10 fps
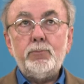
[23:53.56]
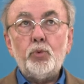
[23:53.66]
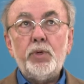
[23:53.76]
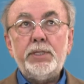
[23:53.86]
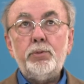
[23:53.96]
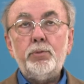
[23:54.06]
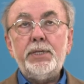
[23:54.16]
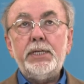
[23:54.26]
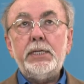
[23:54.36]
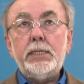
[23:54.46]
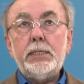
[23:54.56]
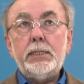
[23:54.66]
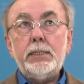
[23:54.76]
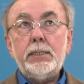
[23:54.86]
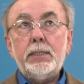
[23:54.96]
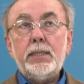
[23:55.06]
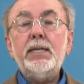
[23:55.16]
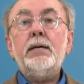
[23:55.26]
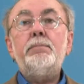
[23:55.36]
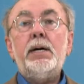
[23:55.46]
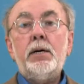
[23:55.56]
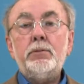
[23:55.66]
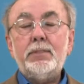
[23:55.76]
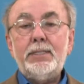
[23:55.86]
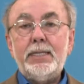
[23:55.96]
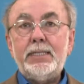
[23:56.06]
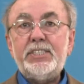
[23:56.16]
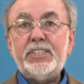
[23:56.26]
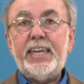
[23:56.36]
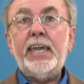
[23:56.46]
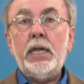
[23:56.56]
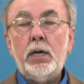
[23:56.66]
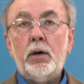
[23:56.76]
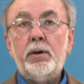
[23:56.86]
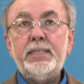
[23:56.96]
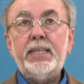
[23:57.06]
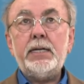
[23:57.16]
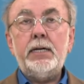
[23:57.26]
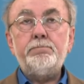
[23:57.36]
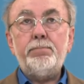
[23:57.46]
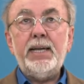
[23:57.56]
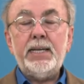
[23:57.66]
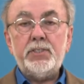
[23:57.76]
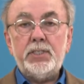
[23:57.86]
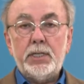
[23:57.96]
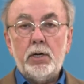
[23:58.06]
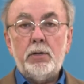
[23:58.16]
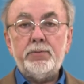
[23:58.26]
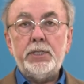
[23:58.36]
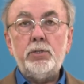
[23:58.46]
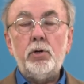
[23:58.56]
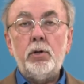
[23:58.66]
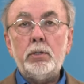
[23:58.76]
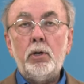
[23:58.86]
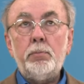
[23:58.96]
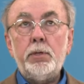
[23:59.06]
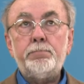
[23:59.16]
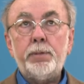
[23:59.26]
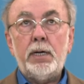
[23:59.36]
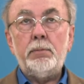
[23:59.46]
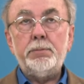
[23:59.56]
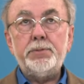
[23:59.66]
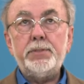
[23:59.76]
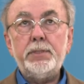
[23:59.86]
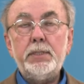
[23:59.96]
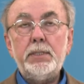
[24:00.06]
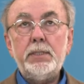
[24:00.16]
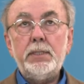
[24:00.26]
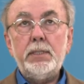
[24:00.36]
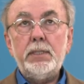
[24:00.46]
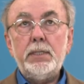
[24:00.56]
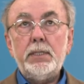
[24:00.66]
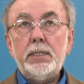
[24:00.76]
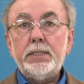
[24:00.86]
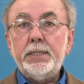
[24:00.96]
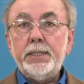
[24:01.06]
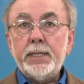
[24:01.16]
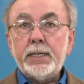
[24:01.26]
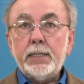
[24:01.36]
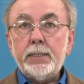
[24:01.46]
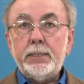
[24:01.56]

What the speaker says: When we think about the scale and the complexity of the global problems, this